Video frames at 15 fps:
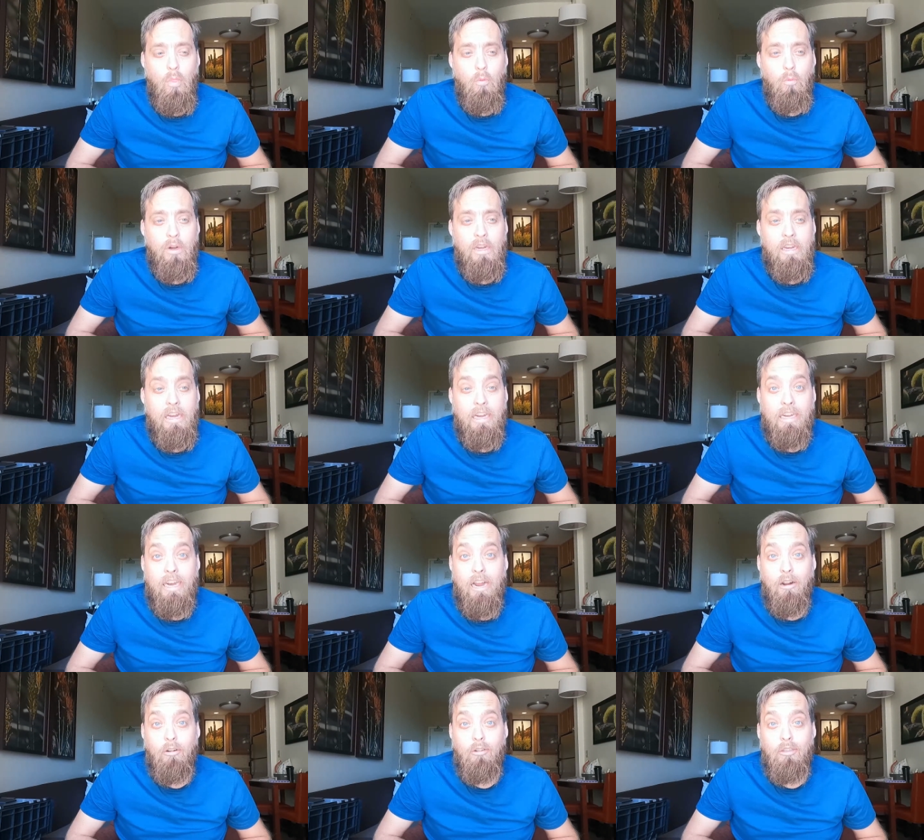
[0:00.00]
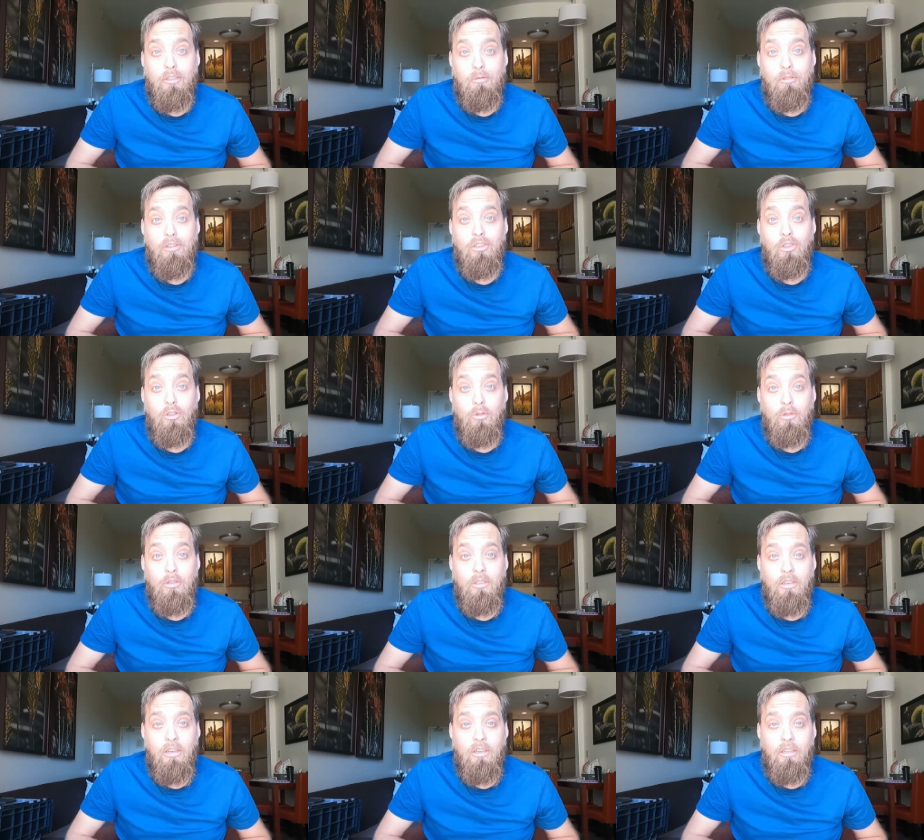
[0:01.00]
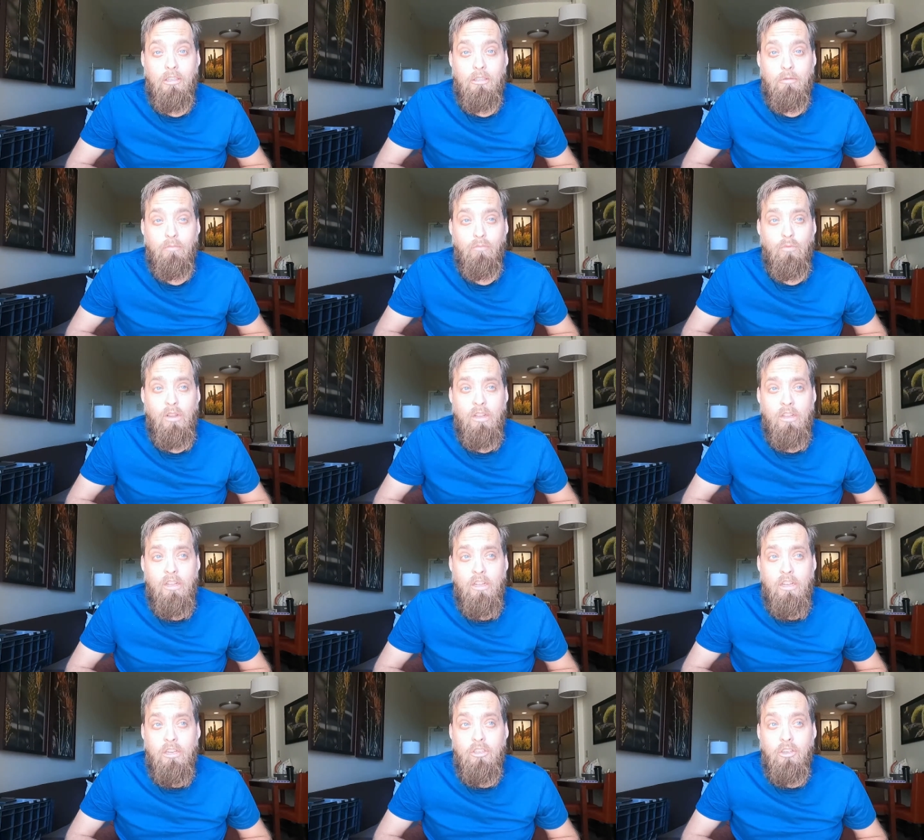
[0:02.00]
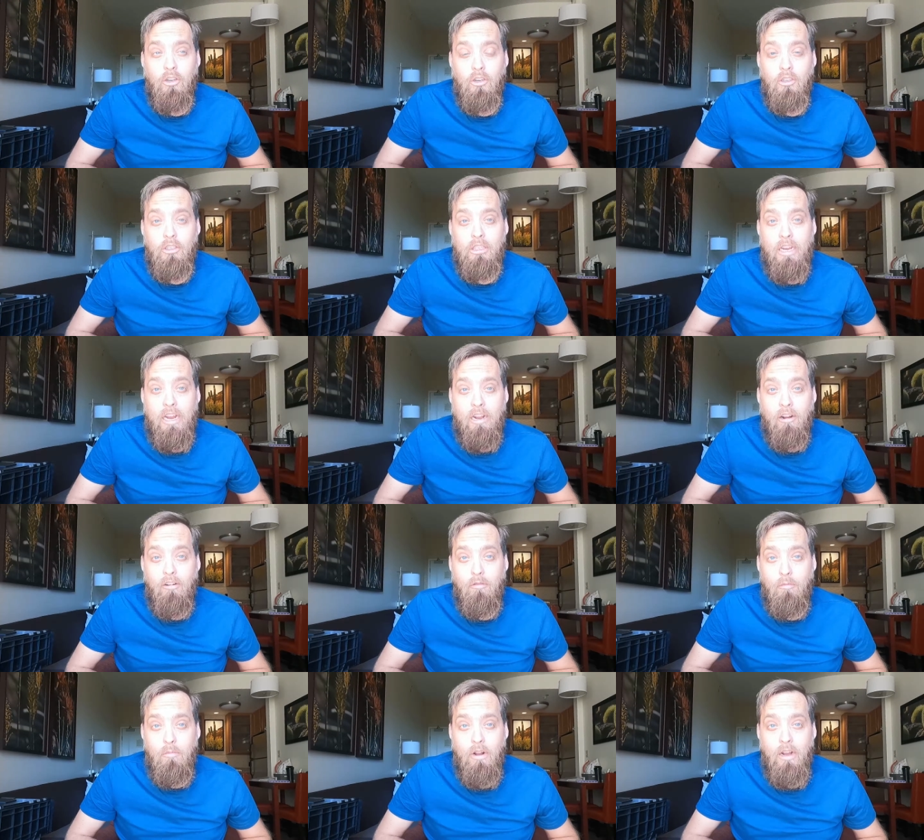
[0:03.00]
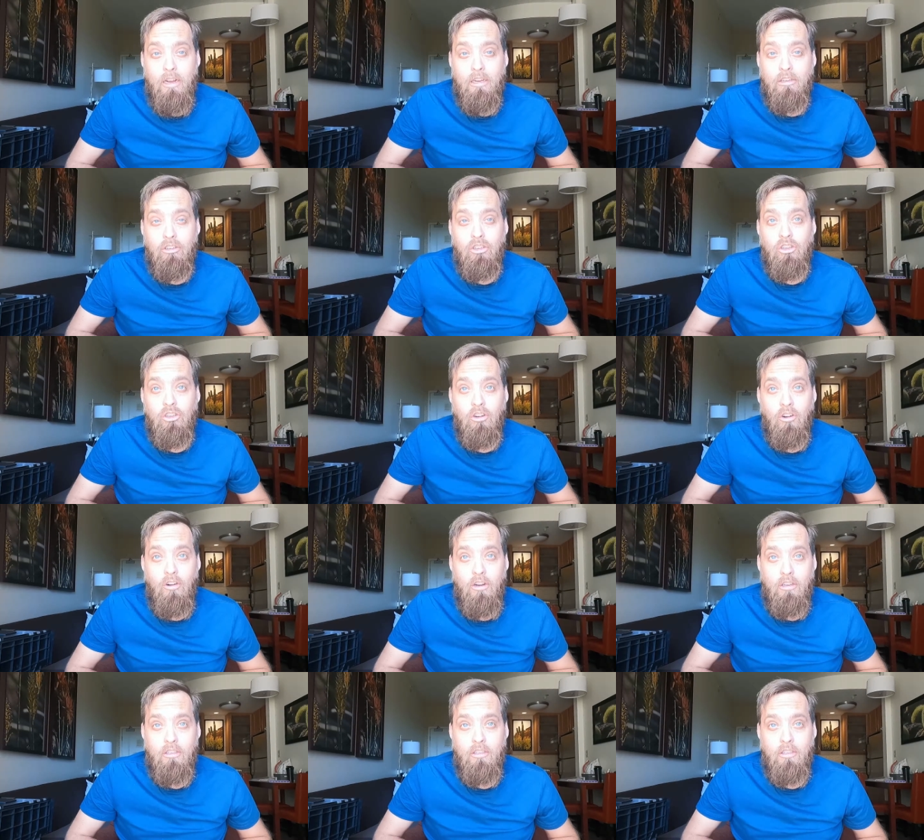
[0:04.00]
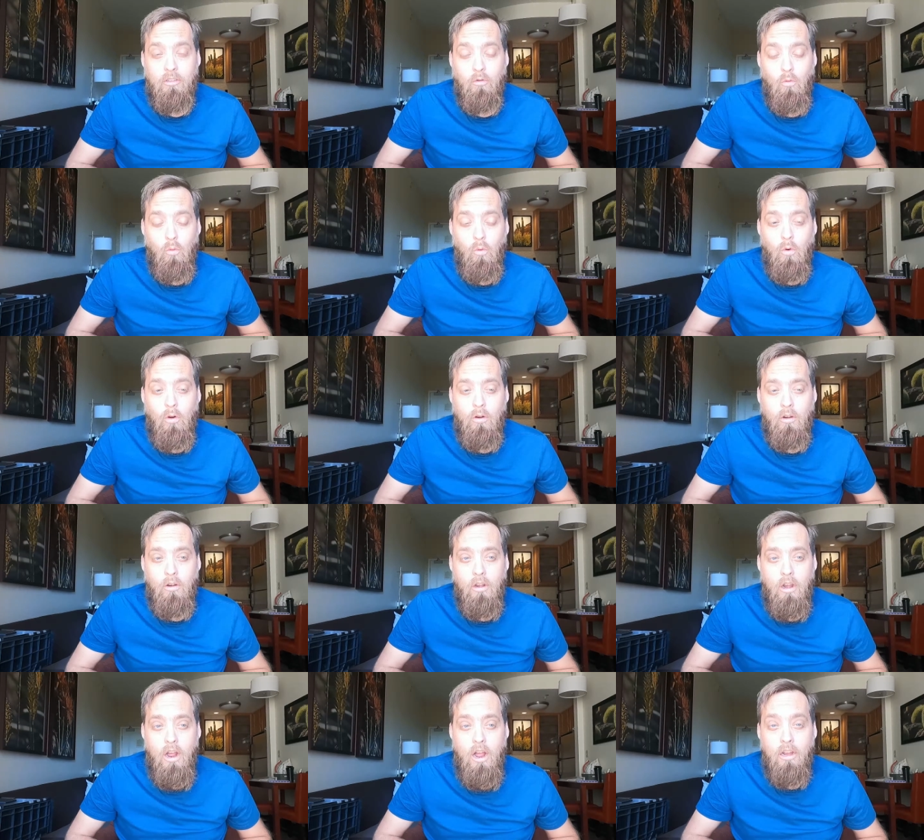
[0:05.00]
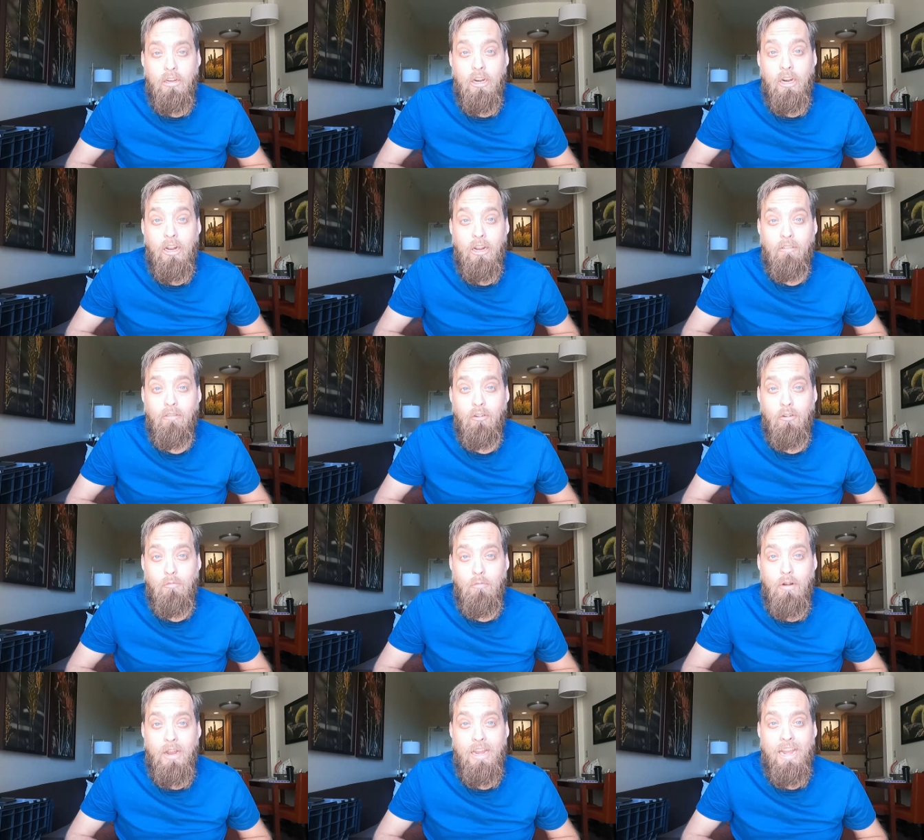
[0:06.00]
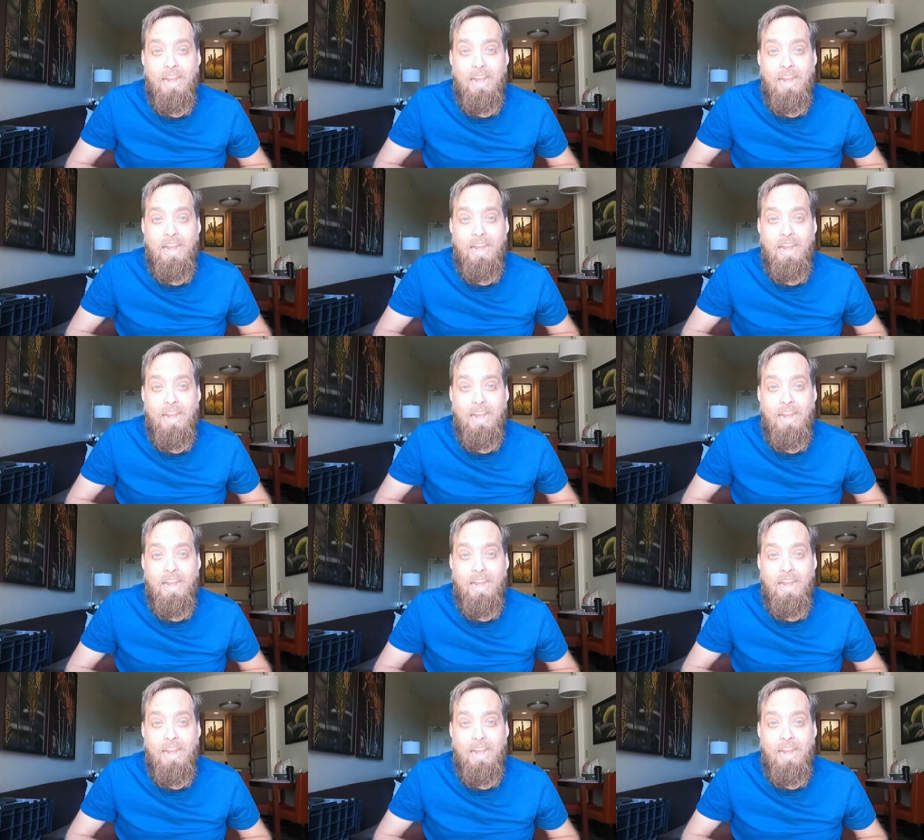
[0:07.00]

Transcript: we encountered some issues. Um, turns out my insurance would not cover my